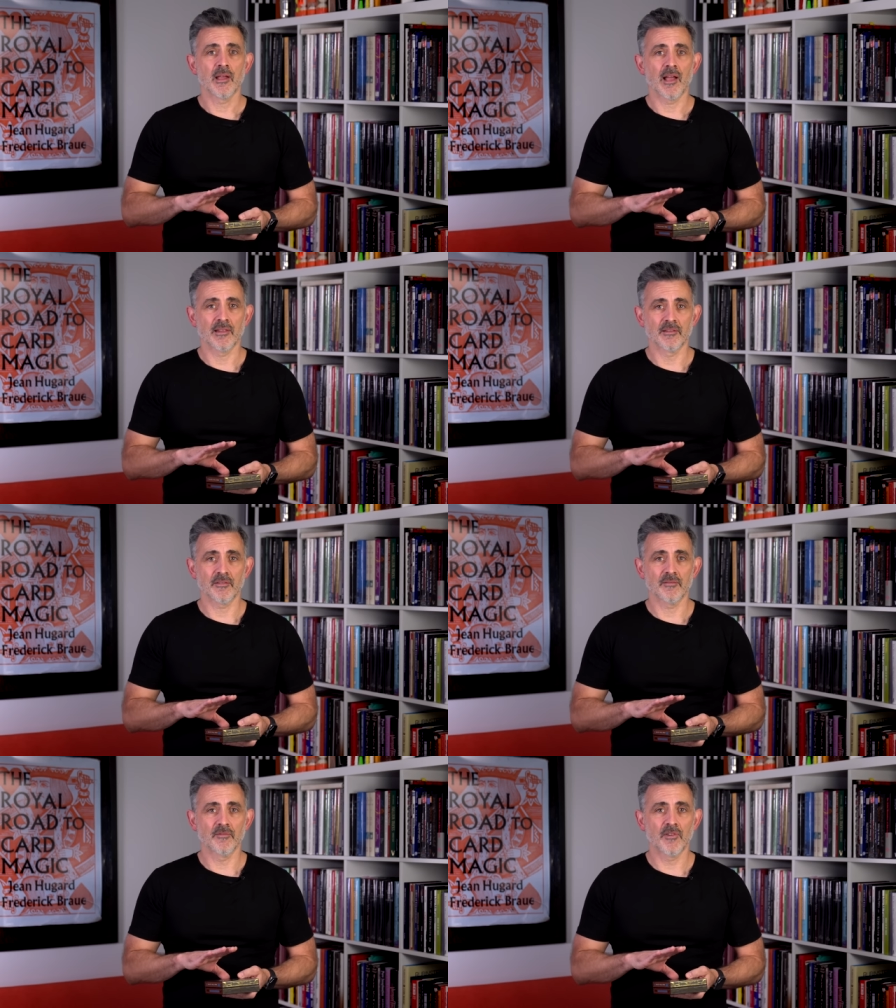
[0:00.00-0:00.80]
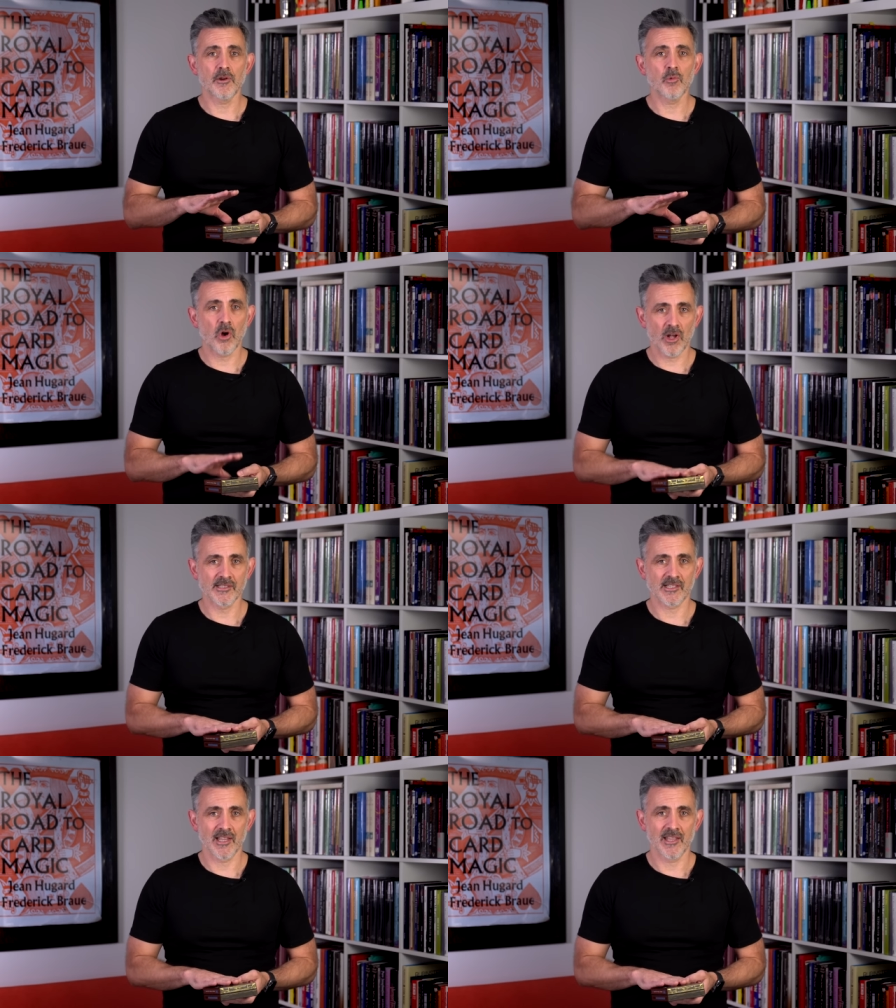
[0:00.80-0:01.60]
And very
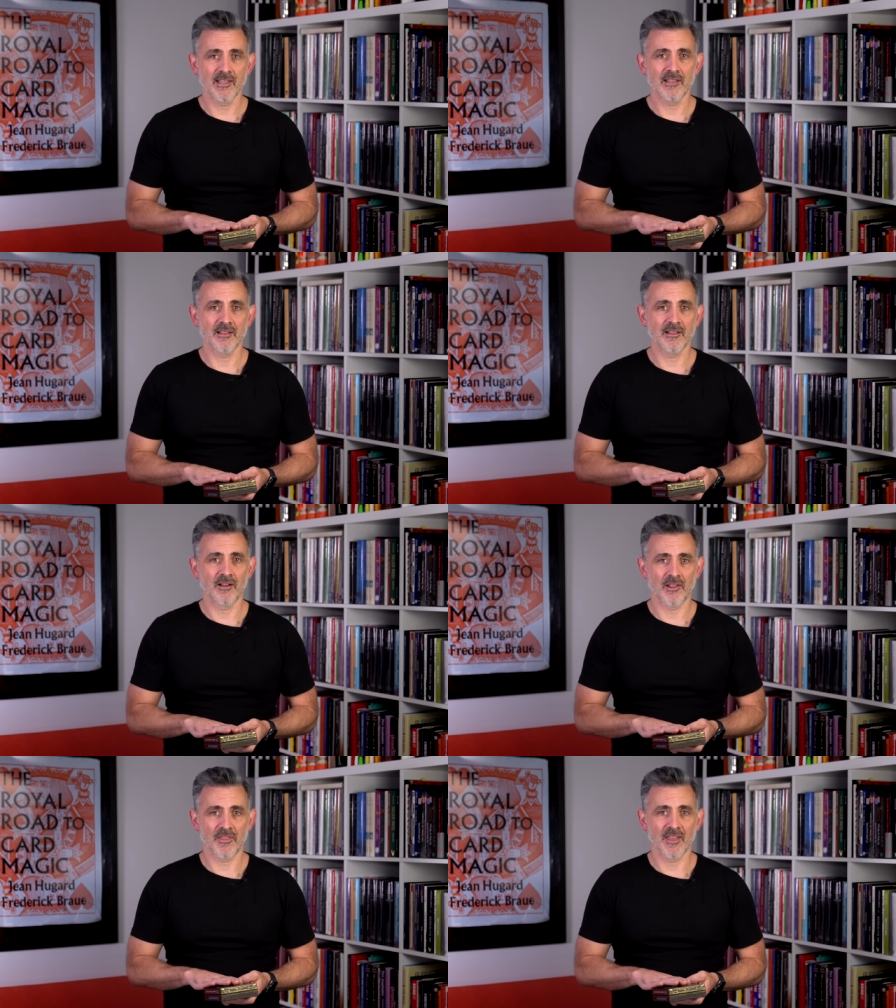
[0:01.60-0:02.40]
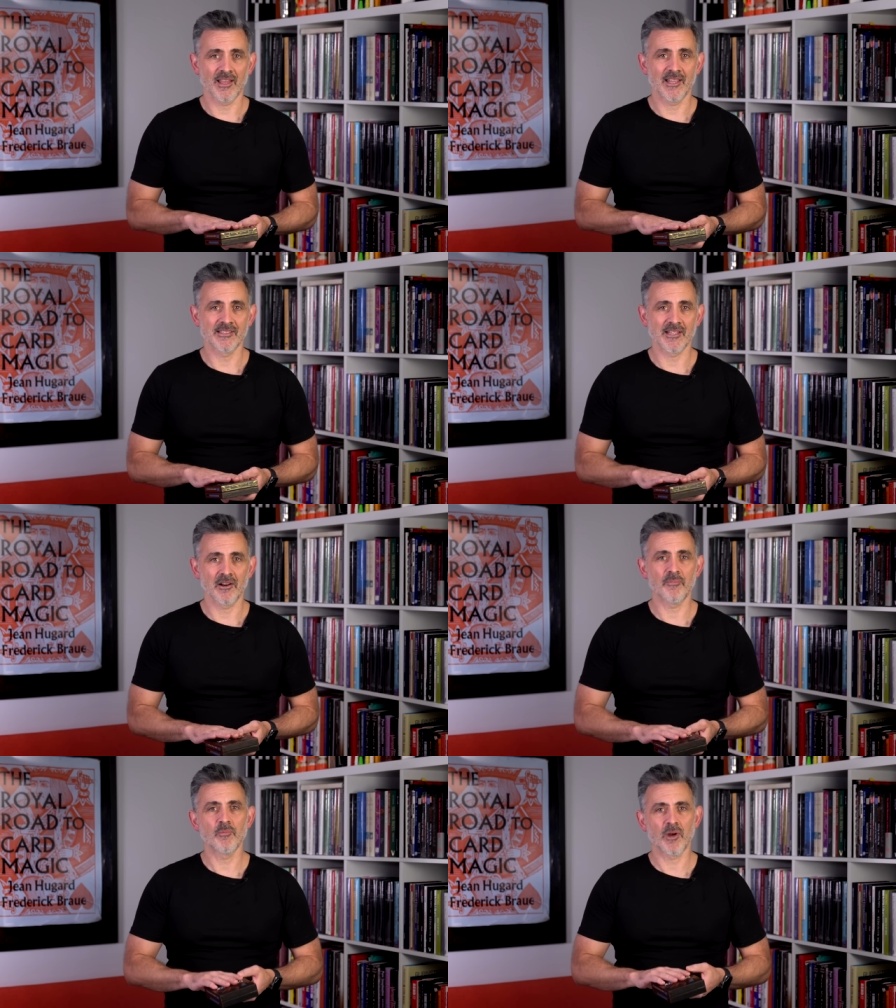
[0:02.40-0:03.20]
wisely, I think, he said,
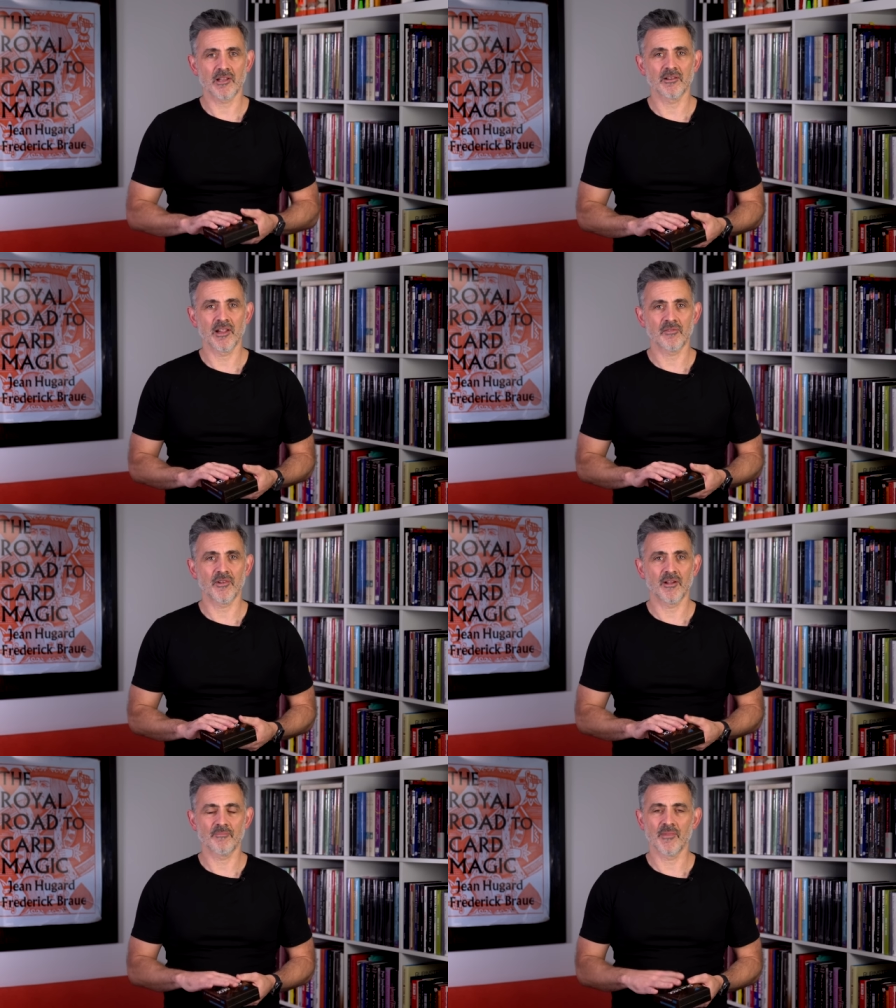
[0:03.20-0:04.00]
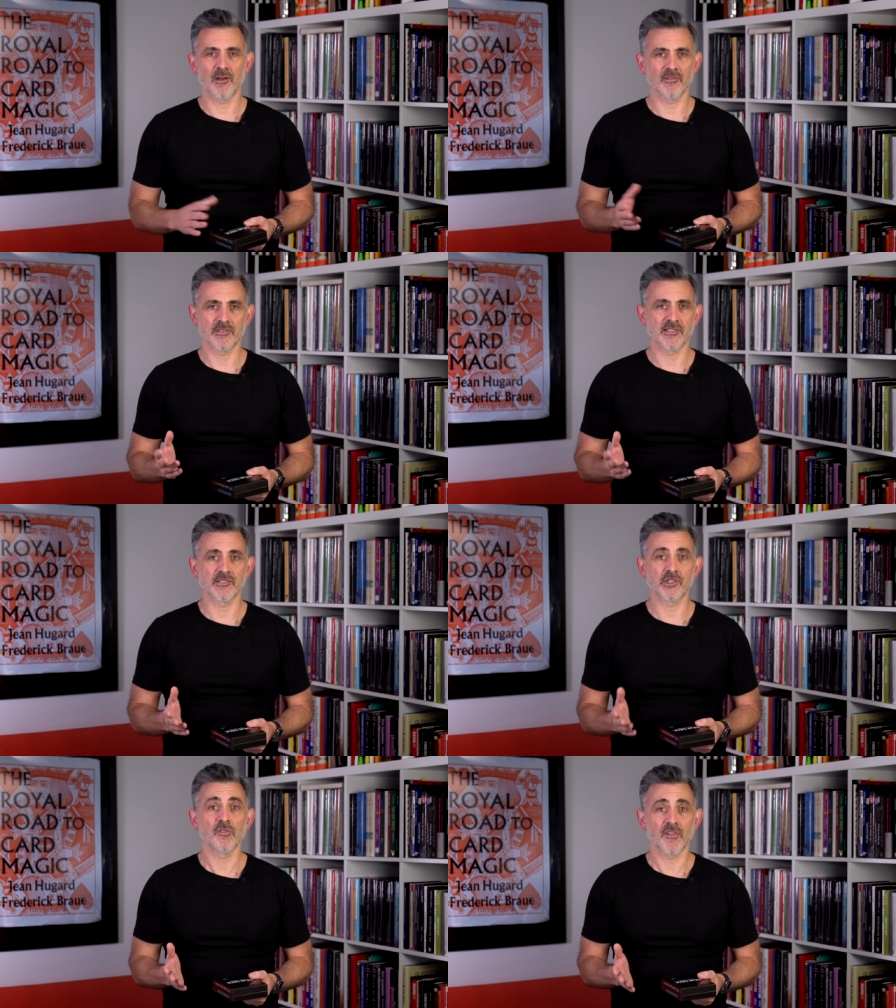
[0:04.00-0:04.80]
I've been working on this for, since
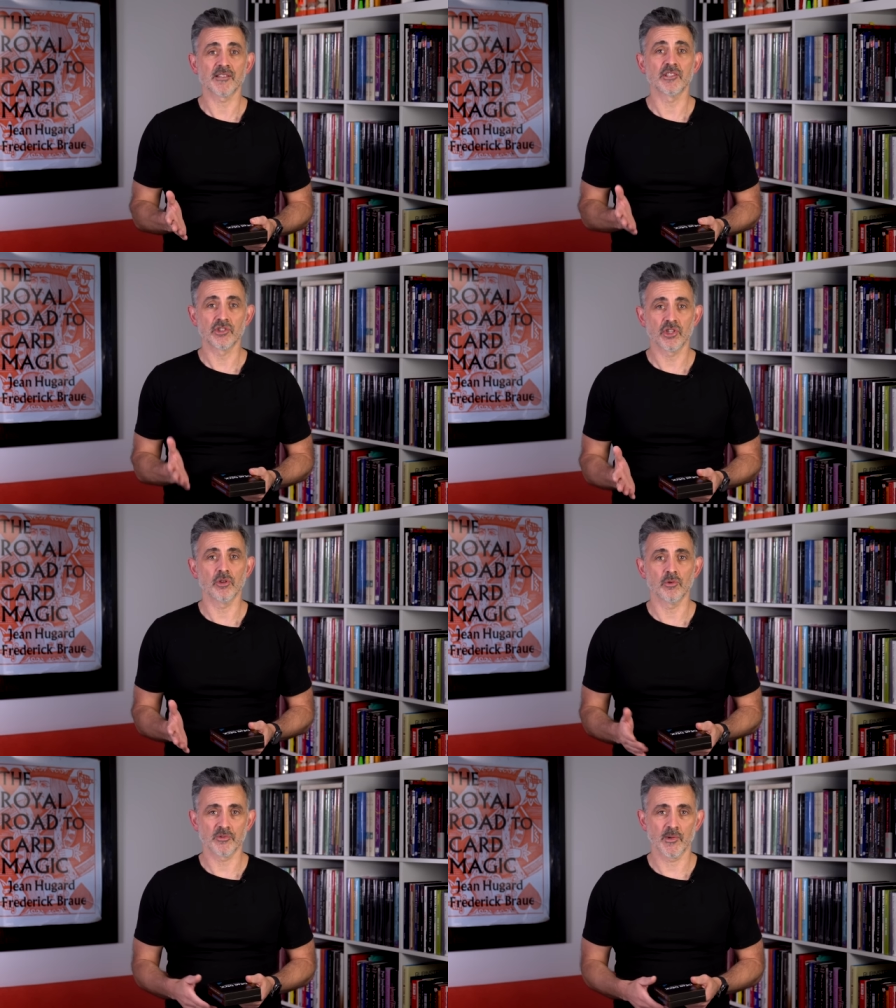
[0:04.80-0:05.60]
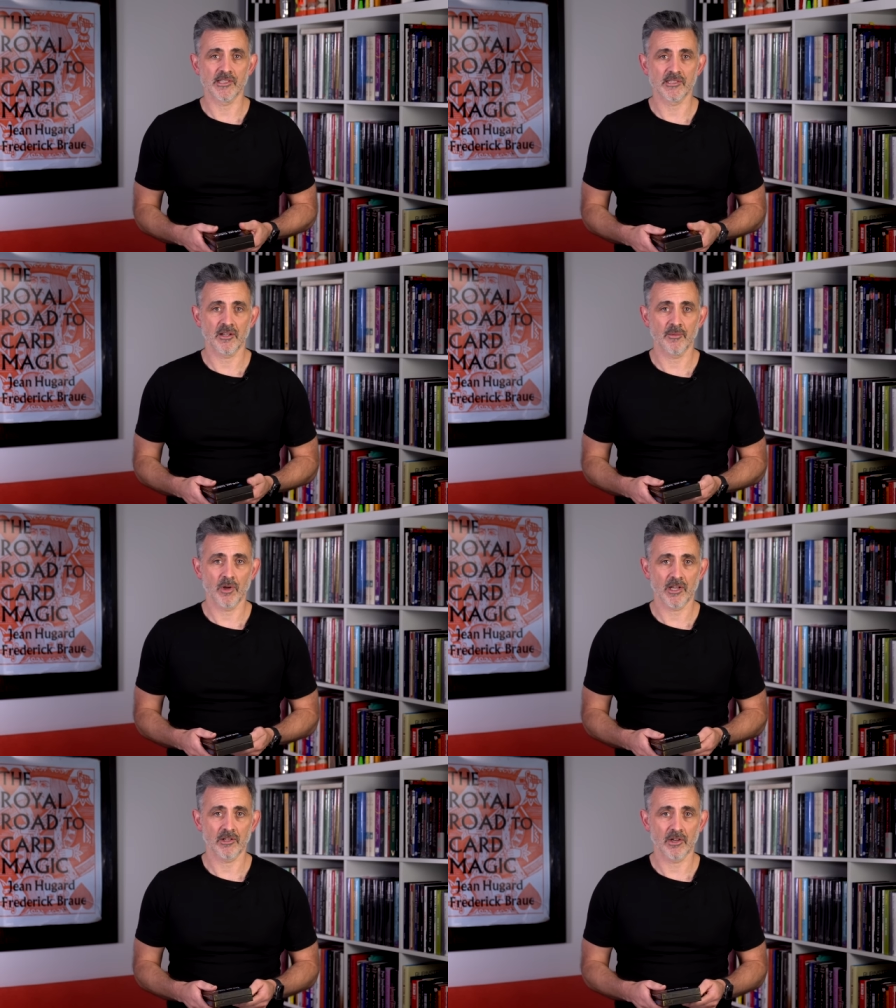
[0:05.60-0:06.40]
2002 was when he started
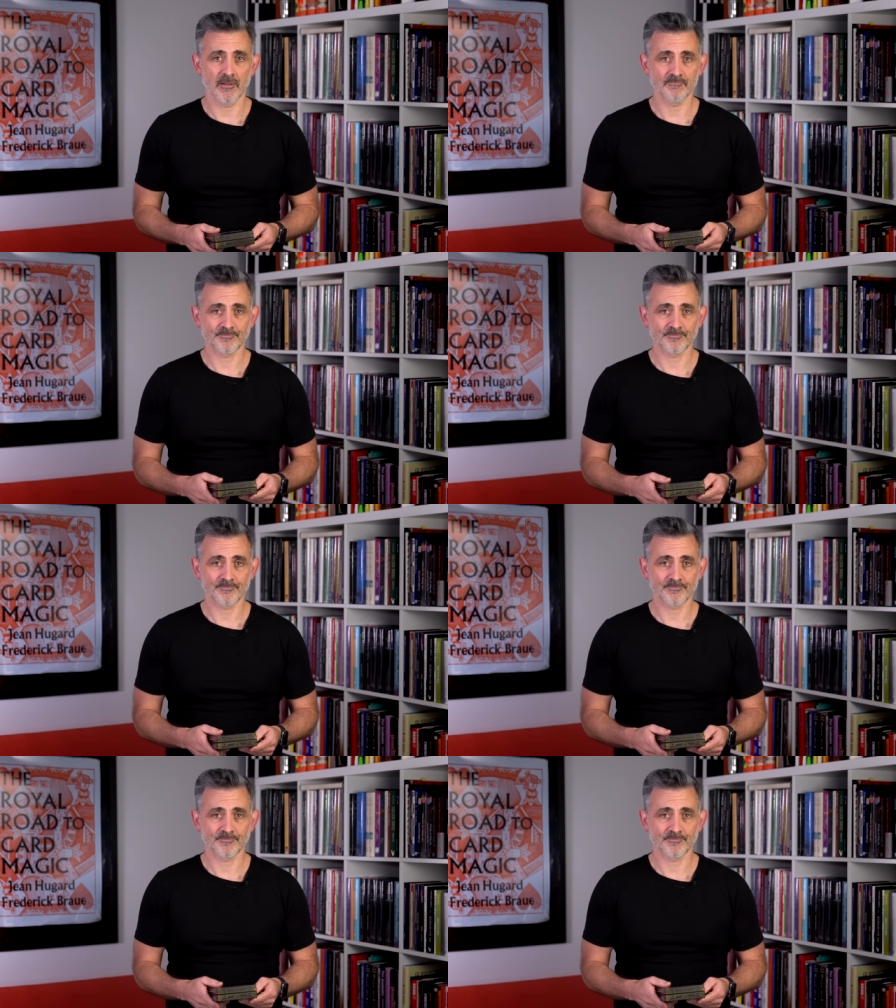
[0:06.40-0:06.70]
working on it